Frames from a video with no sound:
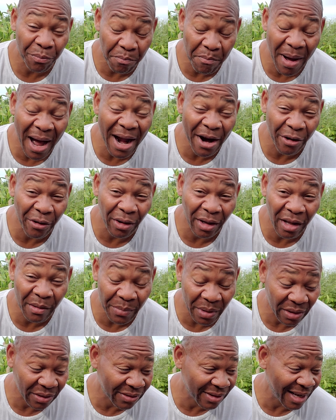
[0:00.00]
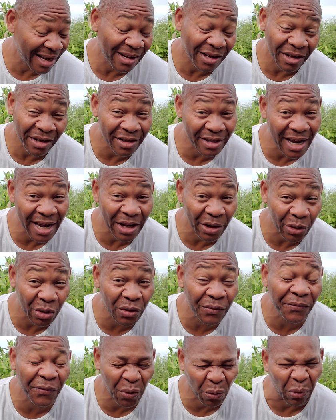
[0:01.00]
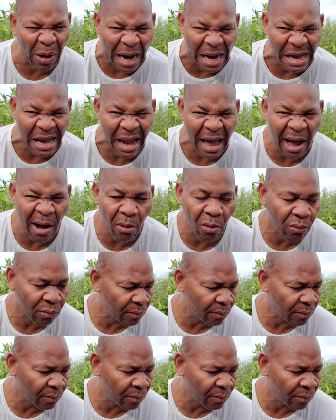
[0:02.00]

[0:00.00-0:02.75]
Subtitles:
Meyer lemons in containers for right now.